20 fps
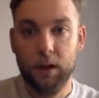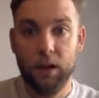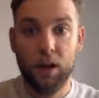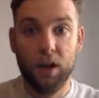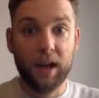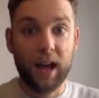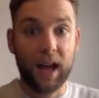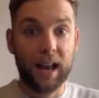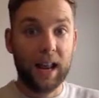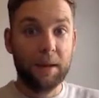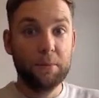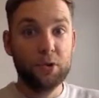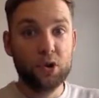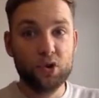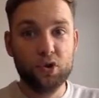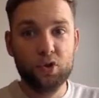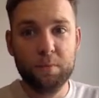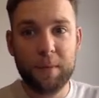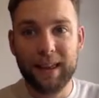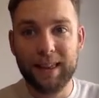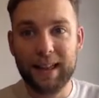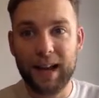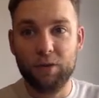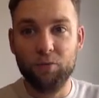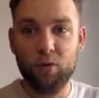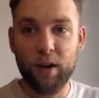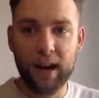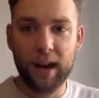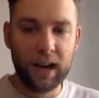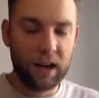Okay, let me just make that
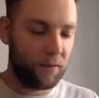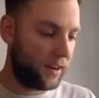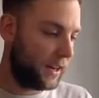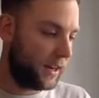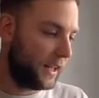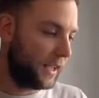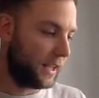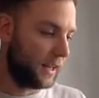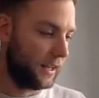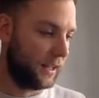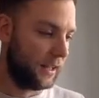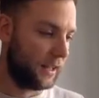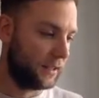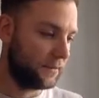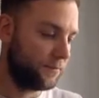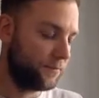really, really clear.